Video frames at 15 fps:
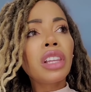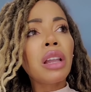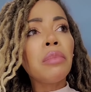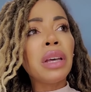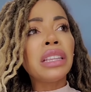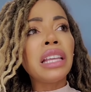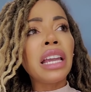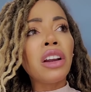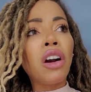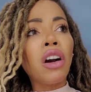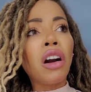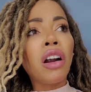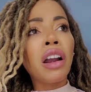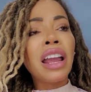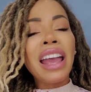but they
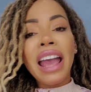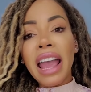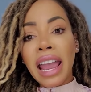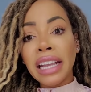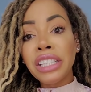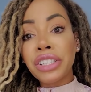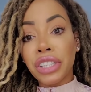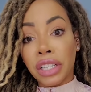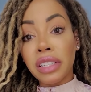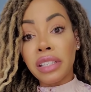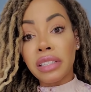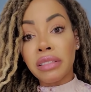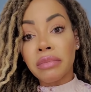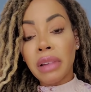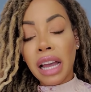are
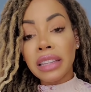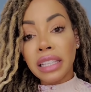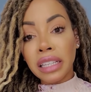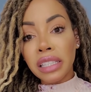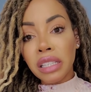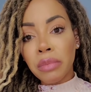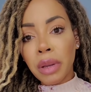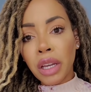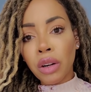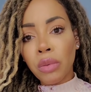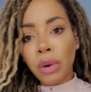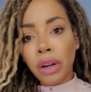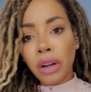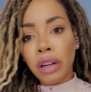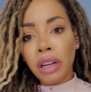anxious, I think is a better
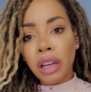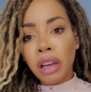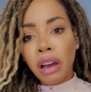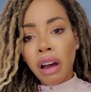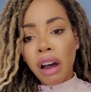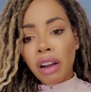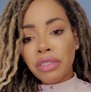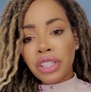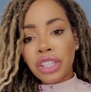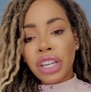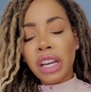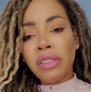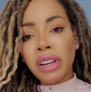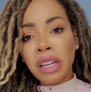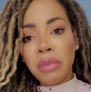word, of
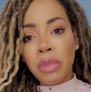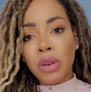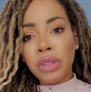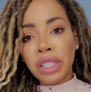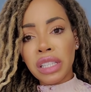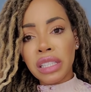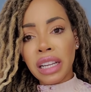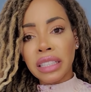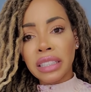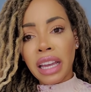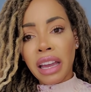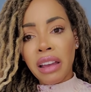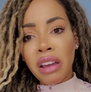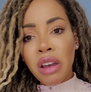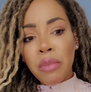sharing emotions like
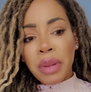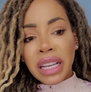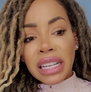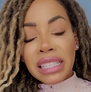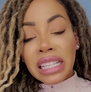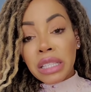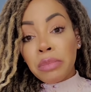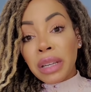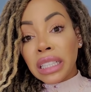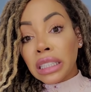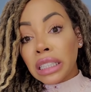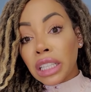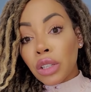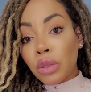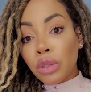that because it's
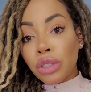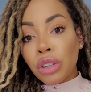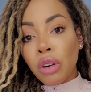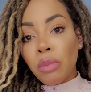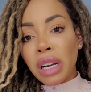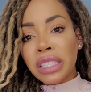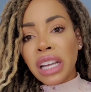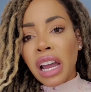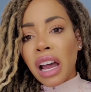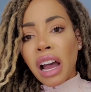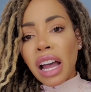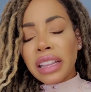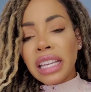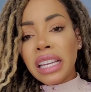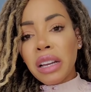belittled so much.
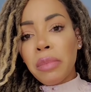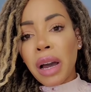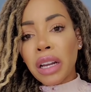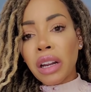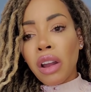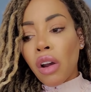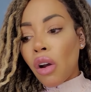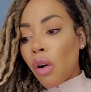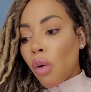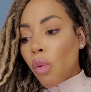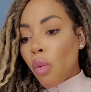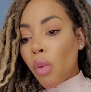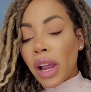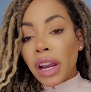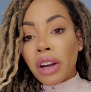Think about it.
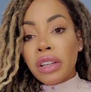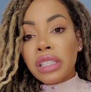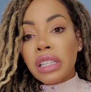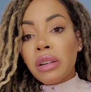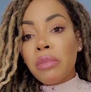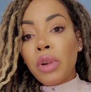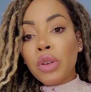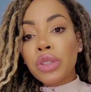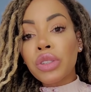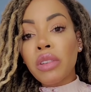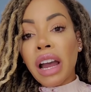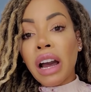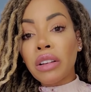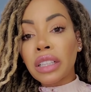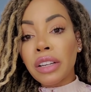Where's an emotional
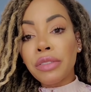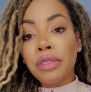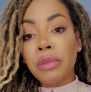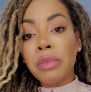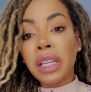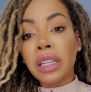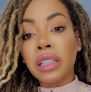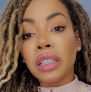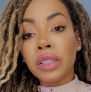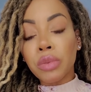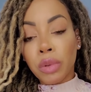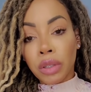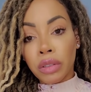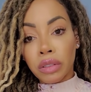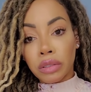outlet for men in this
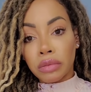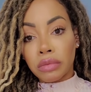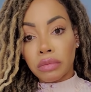world?